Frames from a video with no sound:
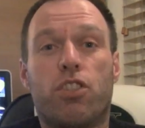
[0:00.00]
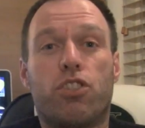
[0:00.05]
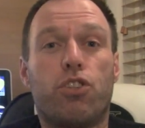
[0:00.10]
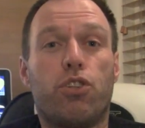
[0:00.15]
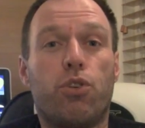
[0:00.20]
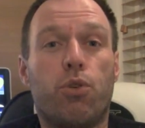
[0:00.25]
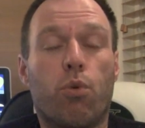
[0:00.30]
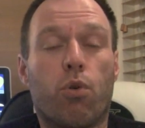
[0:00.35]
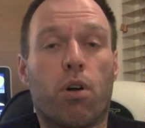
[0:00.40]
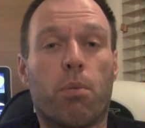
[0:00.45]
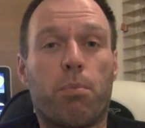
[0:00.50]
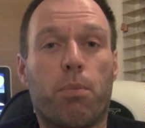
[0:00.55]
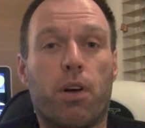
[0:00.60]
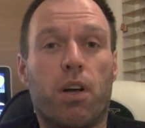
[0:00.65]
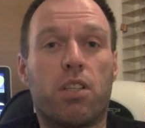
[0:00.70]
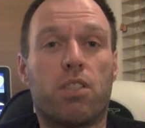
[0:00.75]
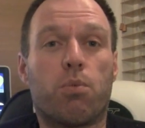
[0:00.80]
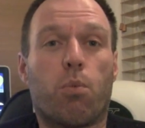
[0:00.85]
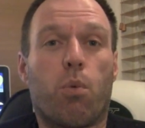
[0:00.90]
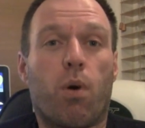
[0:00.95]
It's
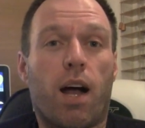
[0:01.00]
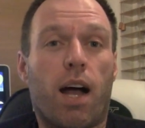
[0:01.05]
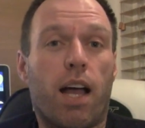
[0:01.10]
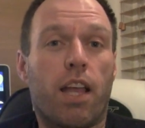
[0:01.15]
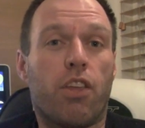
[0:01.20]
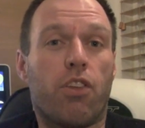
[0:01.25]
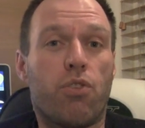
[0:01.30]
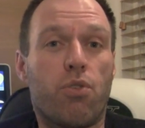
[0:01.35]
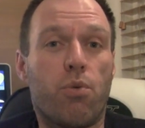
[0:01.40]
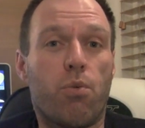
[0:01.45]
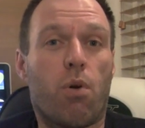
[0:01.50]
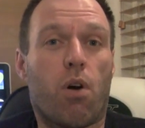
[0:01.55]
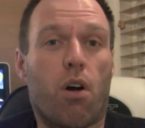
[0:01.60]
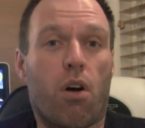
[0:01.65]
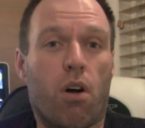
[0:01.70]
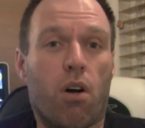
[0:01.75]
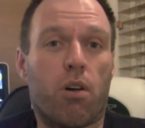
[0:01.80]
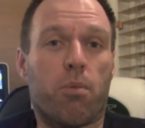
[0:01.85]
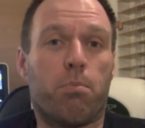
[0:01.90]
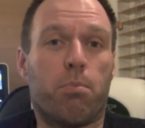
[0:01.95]
Yurbuds,
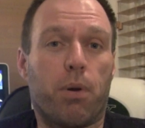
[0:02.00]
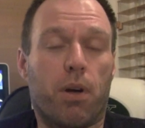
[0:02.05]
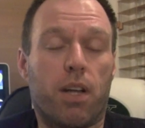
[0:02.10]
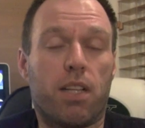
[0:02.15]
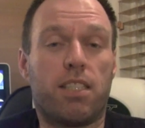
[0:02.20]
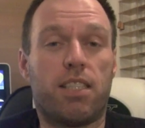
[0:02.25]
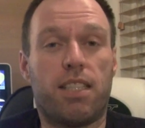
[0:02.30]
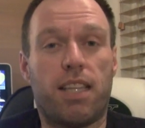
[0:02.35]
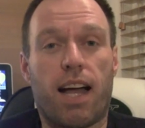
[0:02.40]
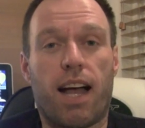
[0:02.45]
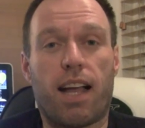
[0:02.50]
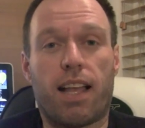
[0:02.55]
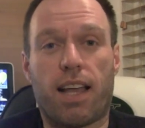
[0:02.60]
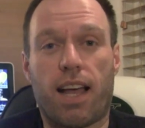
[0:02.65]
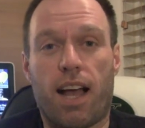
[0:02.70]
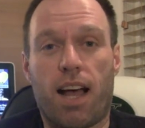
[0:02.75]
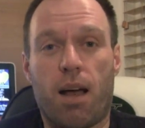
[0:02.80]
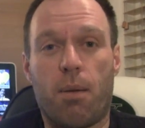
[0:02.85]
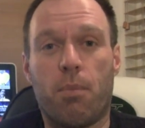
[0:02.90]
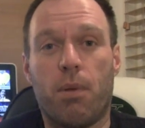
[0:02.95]

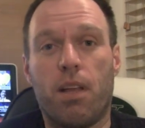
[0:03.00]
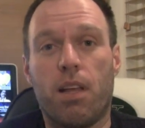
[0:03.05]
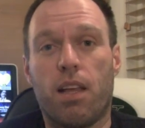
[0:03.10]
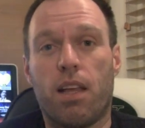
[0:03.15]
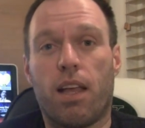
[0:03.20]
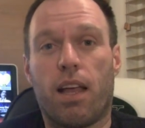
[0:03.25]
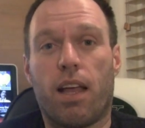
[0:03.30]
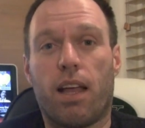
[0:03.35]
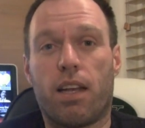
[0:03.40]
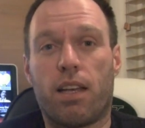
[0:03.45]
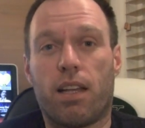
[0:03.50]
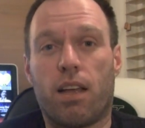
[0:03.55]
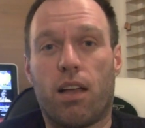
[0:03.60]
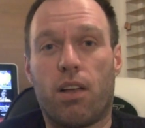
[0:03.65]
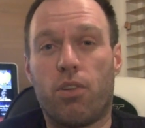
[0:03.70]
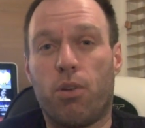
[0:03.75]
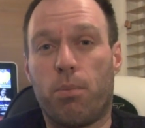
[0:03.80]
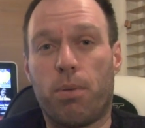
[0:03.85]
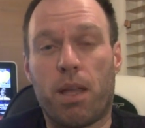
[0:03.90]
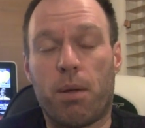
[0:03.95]
Y-U-R-Buds.com, and
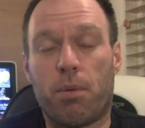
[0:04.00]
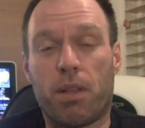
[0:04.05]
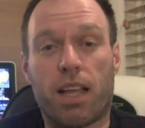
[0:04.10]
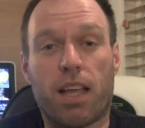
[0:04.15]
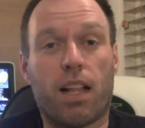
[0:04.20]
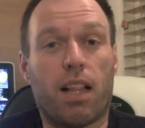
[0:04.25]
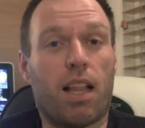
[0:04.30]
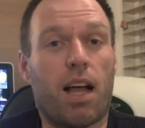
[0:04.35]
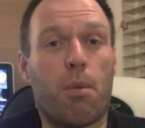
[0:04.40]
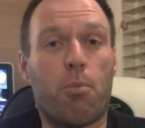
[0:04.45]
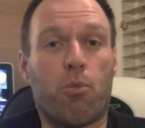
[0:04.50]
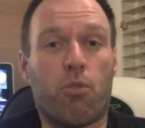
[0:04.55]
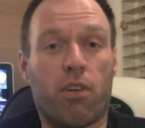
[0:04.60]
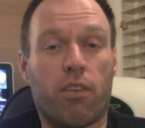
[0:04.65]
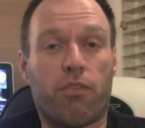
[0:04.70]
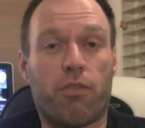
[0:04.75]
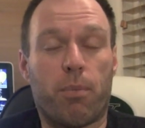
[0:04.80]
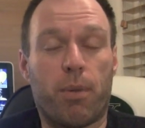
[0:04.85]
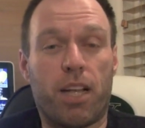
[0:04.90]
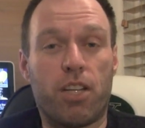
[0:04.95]
uh, you'll be able to get a lot
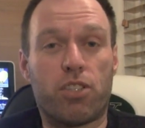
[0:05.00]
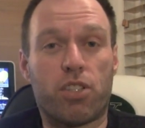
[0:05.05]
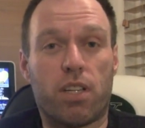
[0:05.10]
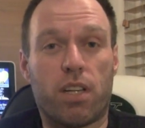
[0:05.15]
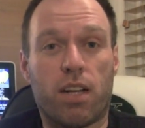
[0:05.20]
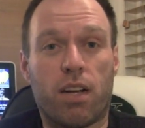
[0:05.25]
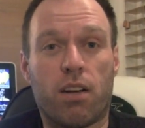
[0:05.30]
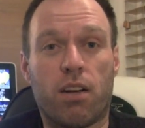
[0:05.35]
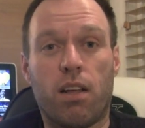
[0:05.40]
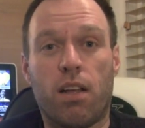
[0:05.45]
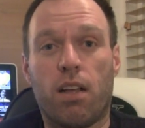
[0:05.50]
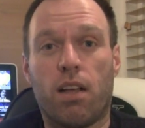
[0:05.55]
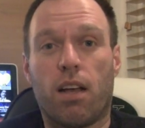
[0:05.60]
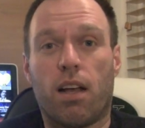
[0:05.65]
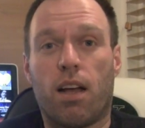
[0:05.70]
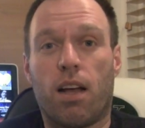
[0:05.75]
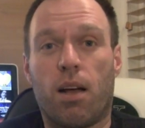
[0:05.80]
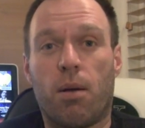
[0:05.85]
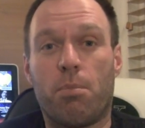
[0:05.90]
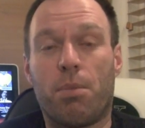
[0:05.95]
more information there.
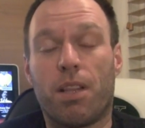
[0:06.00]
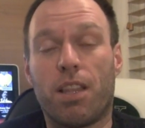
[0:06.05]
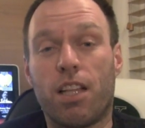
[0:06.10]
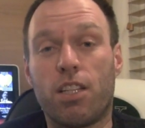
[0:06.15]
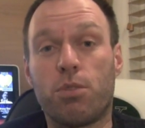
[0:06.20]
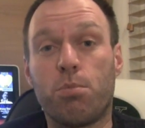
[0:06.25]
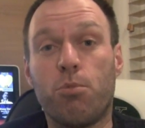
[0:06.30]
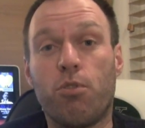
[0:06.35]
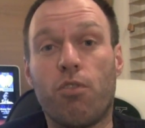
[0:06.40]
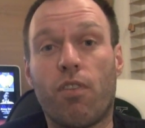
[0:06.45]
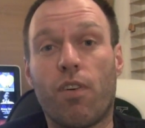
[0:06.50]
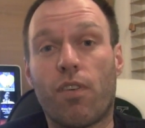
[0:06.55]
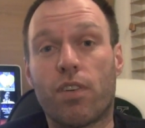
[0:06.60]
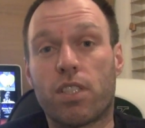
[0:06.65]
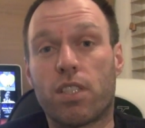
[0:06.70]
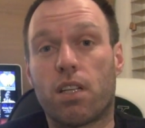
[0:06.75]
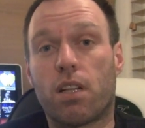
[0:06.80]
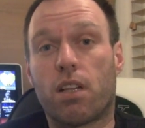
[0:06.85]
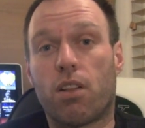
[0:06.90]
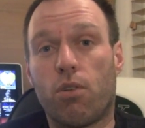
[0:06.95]
Uh, but let's move
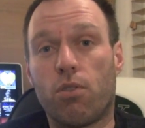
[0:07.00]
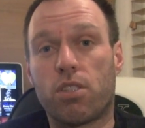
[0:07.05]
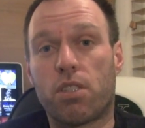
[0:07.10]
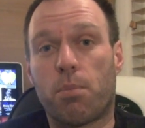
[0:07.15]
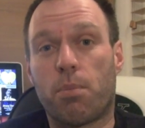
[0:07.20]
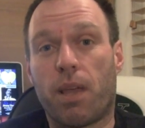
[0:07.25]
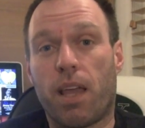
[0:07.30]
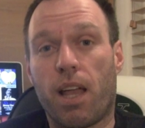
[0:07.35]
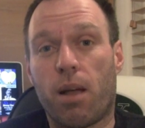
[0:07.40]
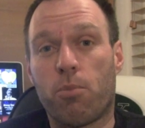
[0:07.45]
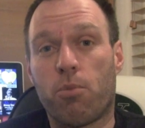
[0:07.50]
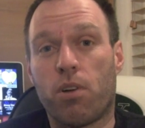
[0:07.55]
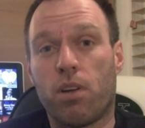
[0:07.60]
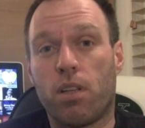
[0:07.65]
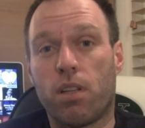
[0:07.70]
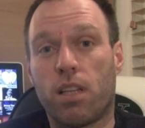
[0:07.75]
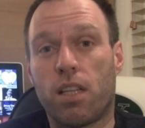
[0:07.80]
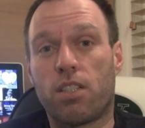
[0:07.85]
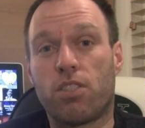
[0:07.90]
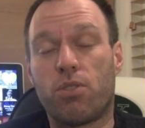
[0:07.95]
over to the close-up
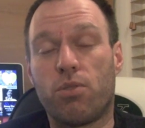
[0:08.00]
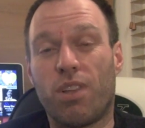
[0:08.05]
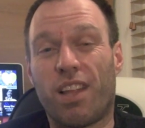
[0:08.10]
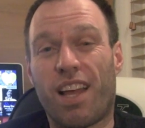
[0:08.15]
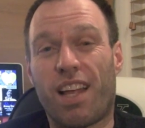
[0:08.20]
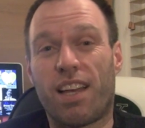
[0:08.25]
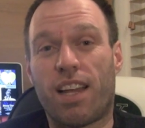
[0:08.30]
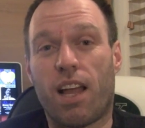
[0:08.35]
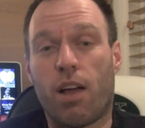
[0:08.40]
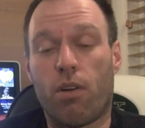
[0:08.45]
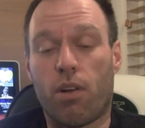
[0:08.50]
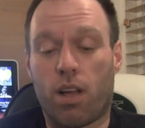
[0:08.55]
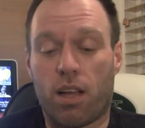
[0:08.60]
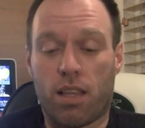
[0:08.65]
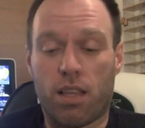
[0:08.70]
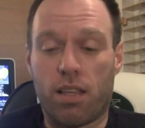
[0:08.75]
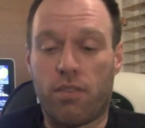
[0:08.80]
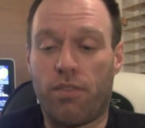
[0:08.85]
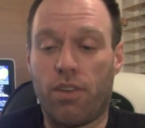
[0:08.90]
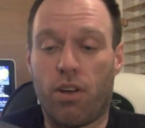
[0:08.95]
camera. Let's do that now, and
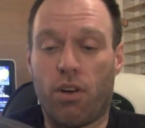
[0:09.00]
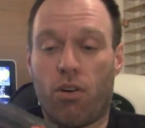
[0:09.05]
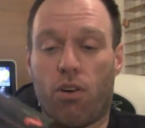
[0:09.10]
I'll give you